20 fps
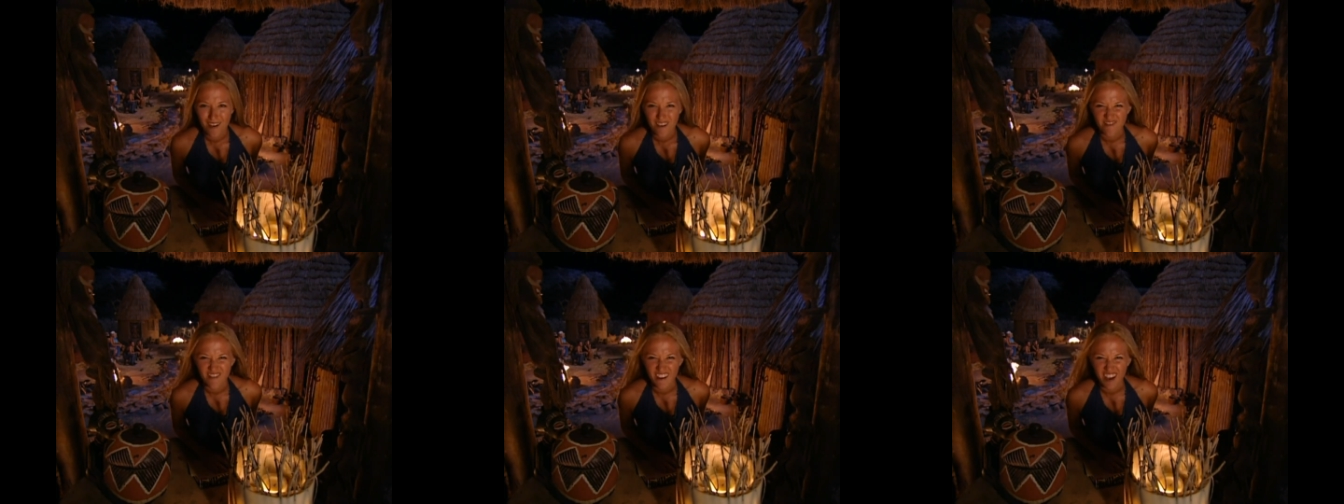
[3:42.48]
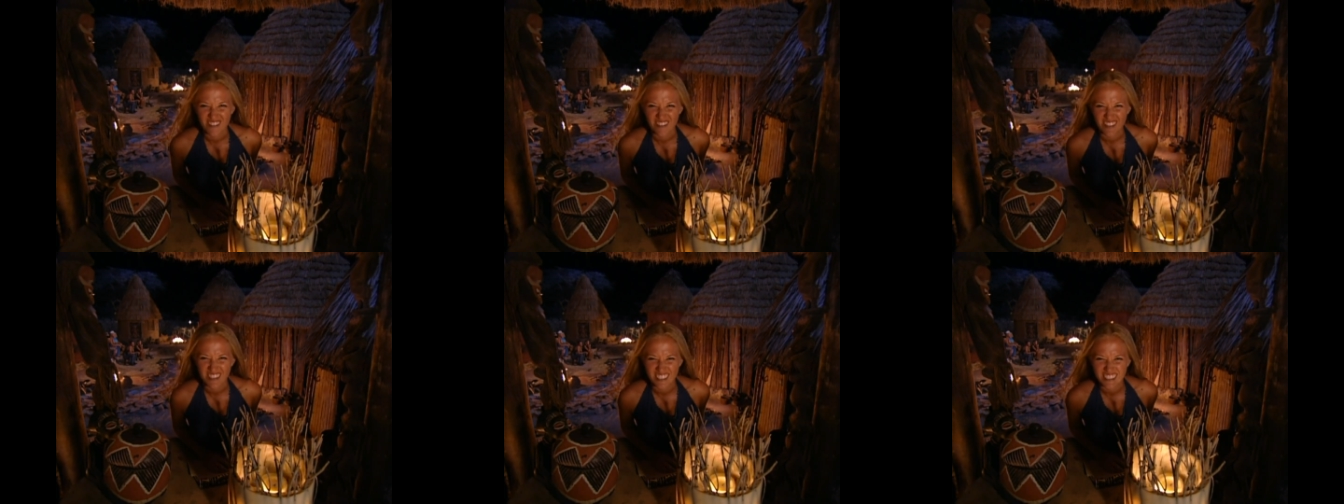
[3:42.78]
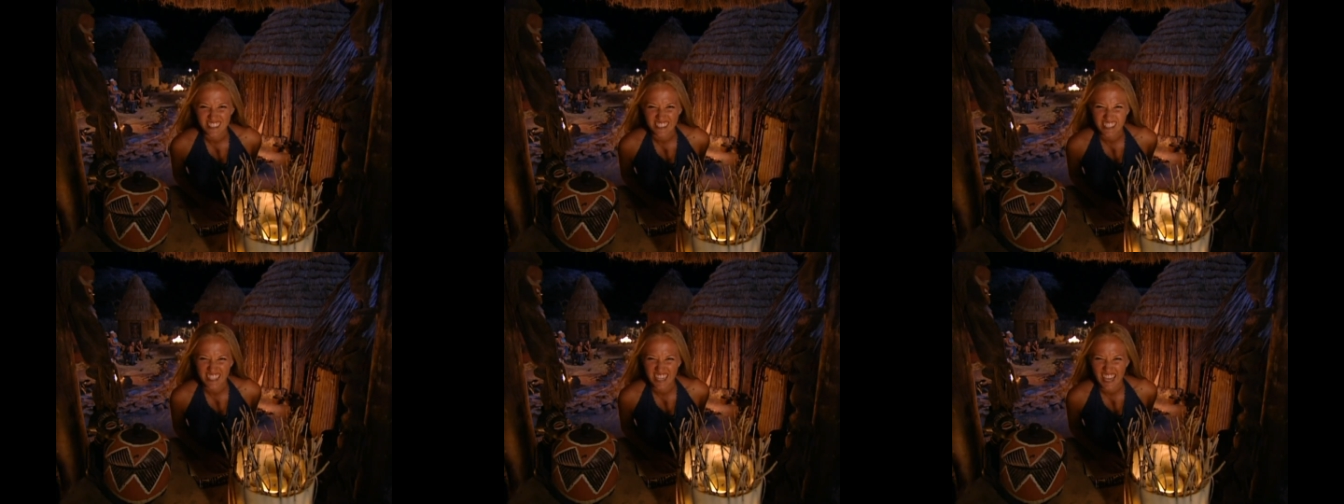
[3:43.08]

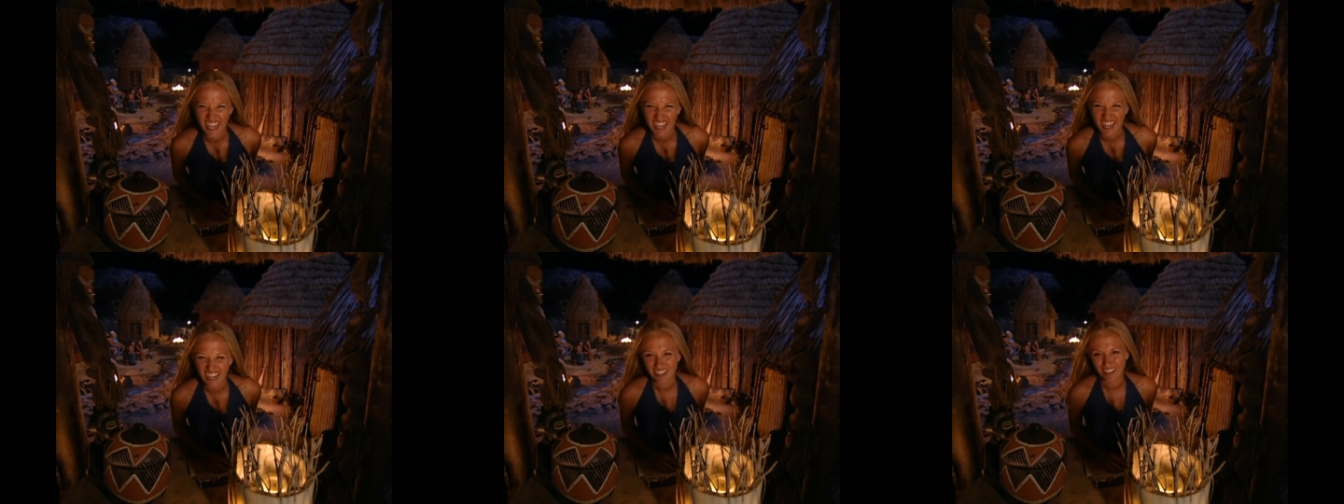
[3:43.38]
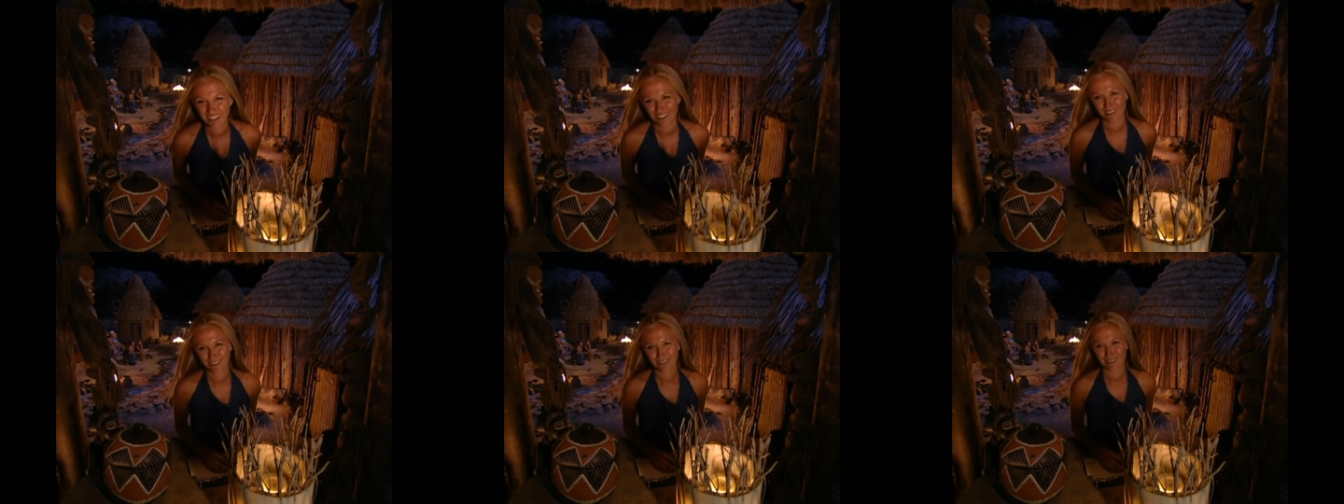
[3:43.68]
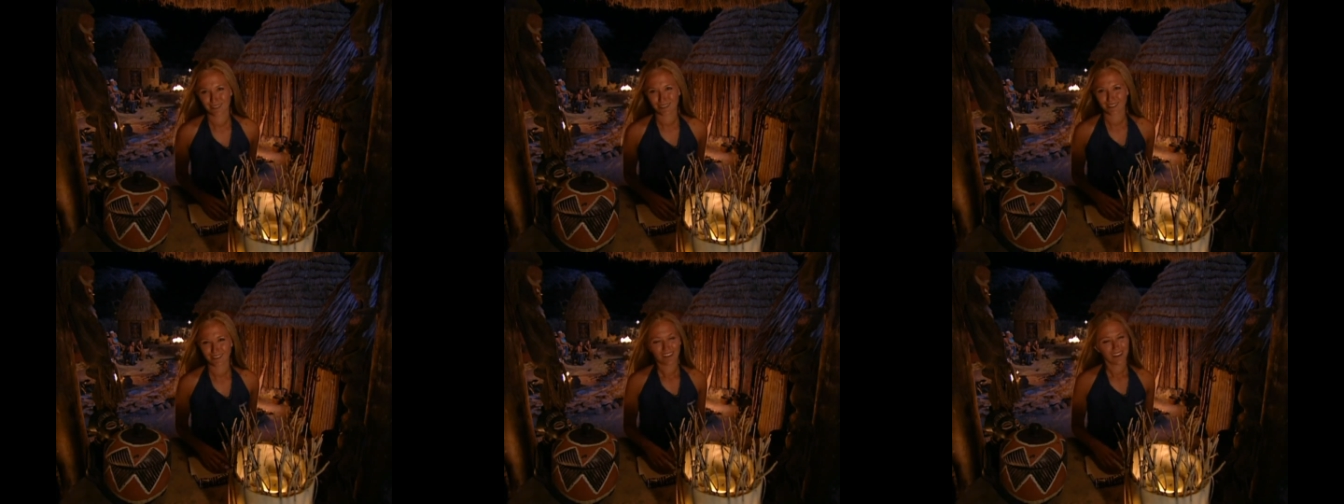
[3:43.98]
568.
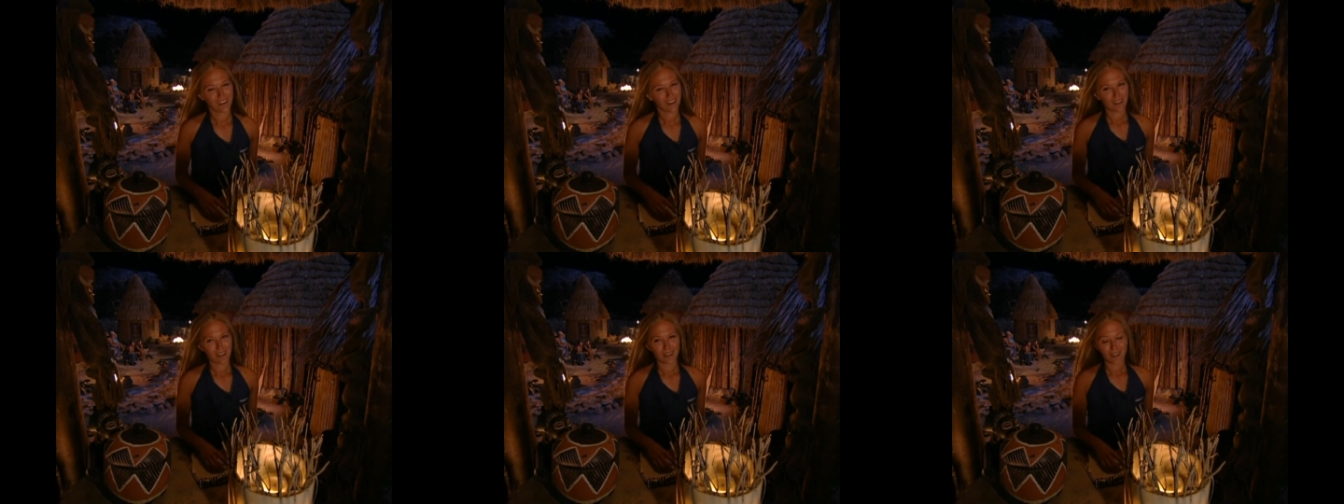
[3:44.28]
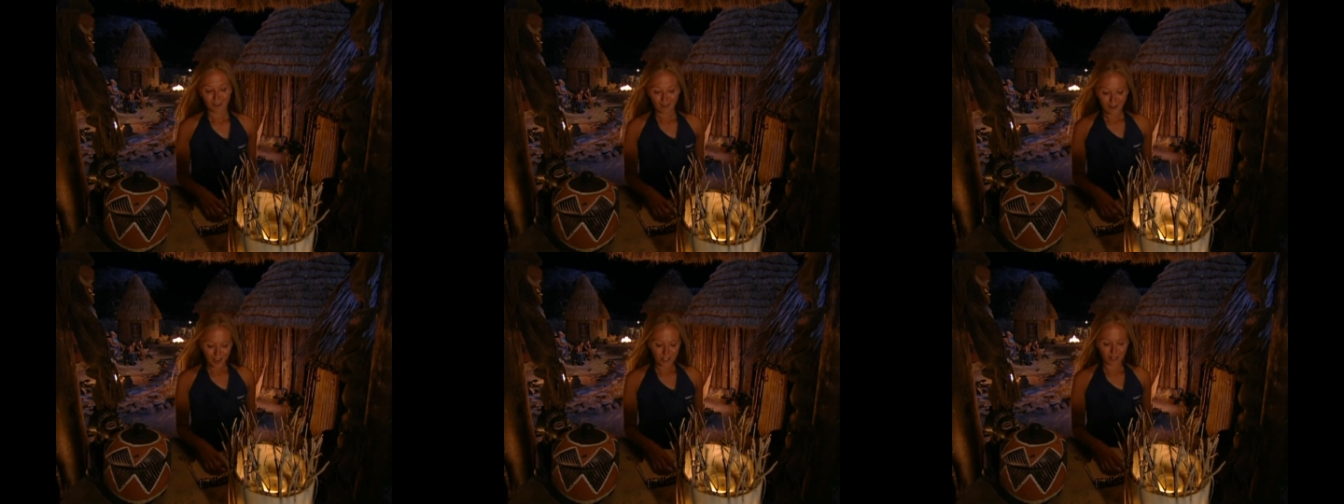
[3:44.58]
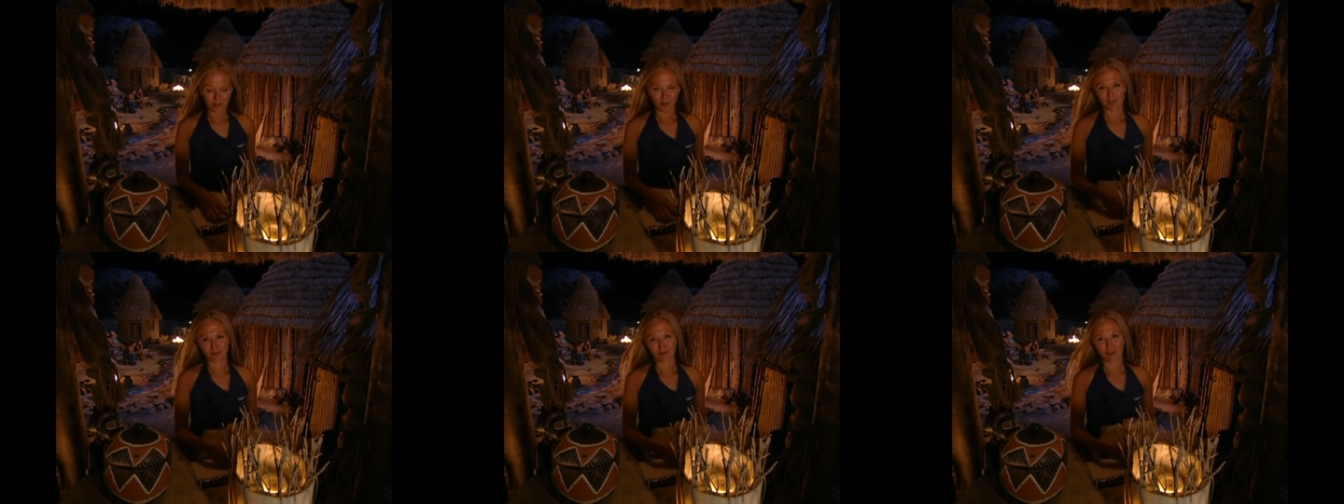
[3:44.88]

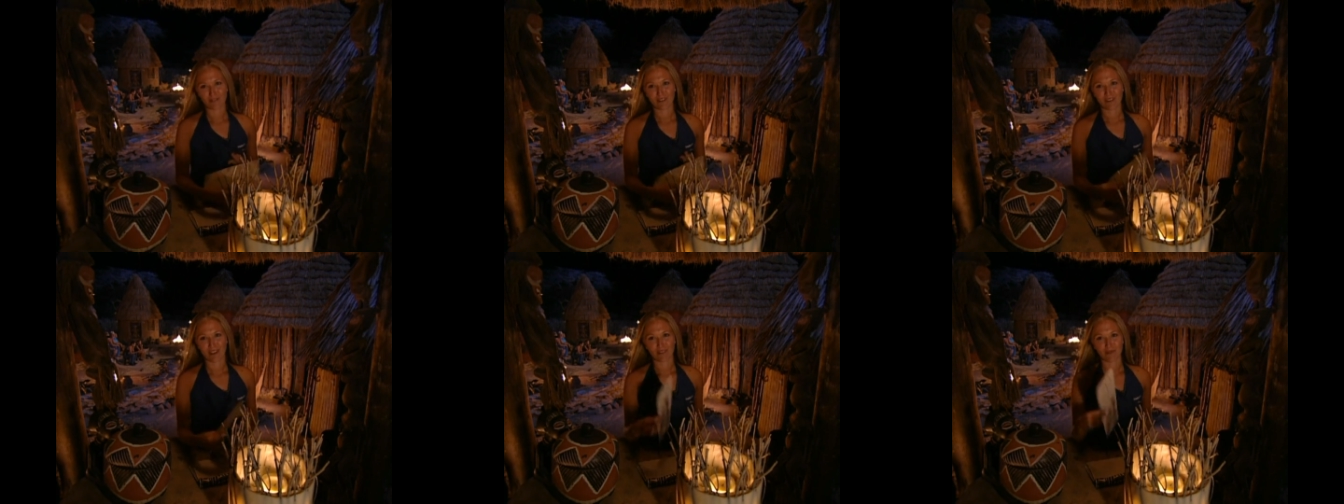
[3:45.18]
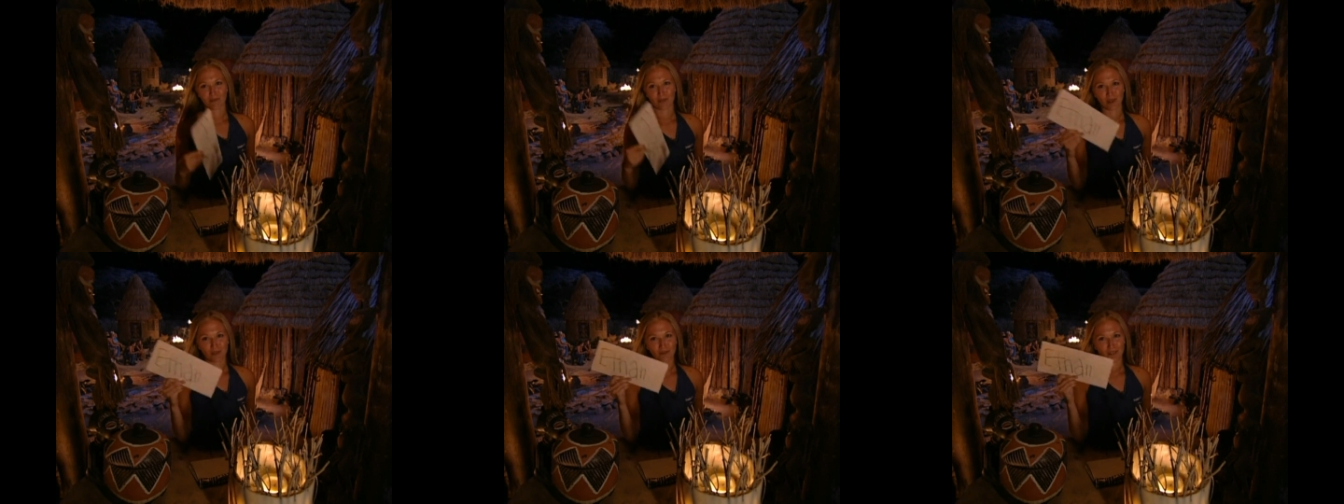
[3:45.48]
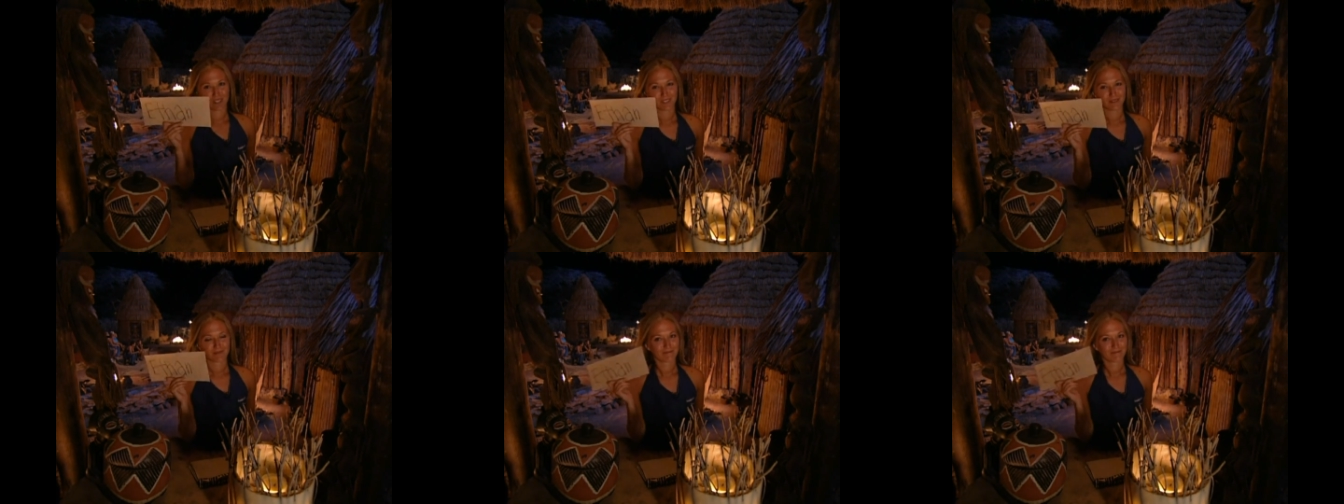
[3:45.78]
Graduate was my favorite movie.